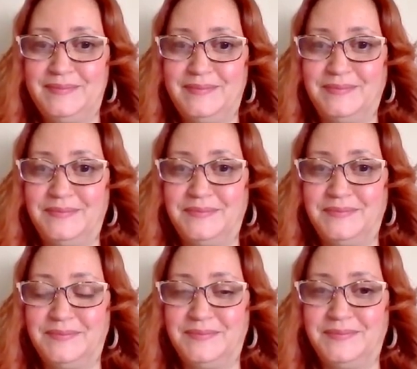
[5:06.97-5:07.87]

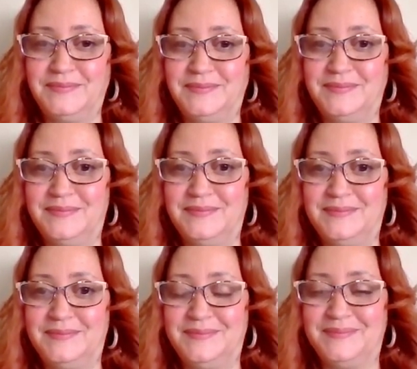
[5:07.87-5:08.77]

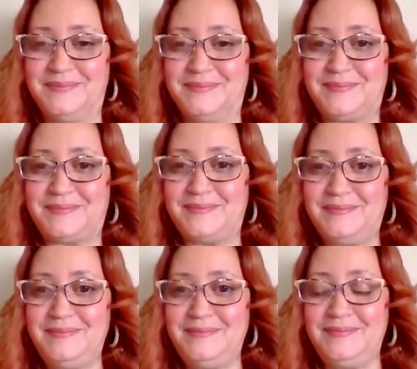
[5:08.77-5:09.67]

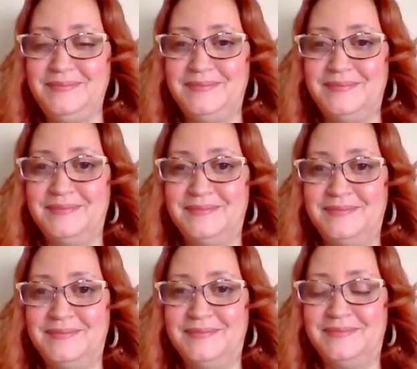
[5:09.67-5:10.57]

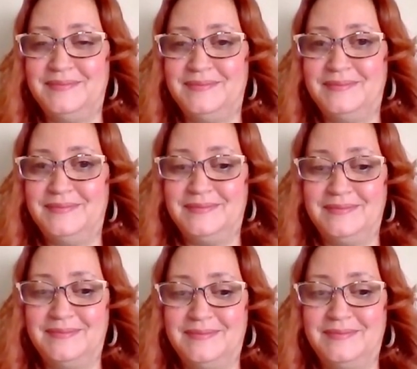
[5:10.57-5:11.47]

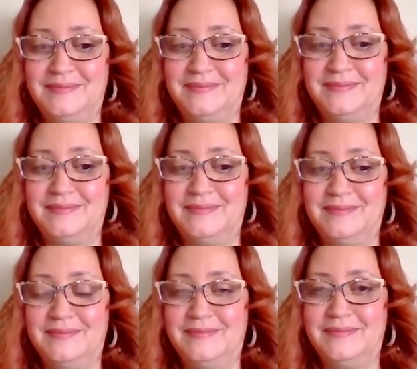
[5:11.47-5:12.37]

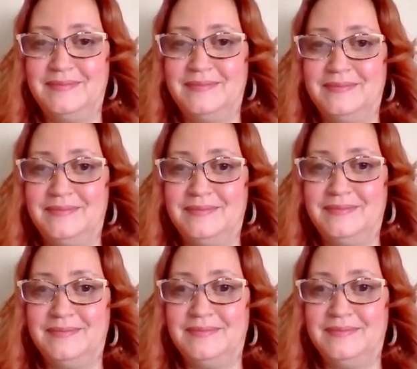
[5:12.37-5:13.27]

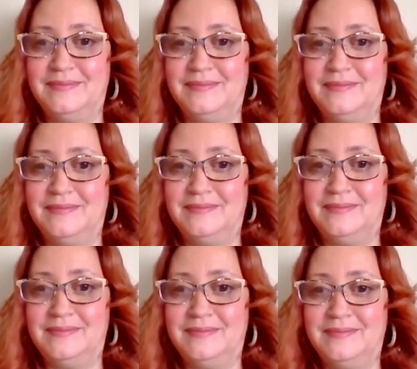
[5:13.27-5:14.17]

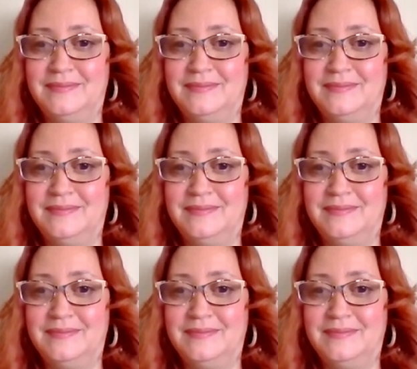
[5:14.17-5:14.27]
(not speaking)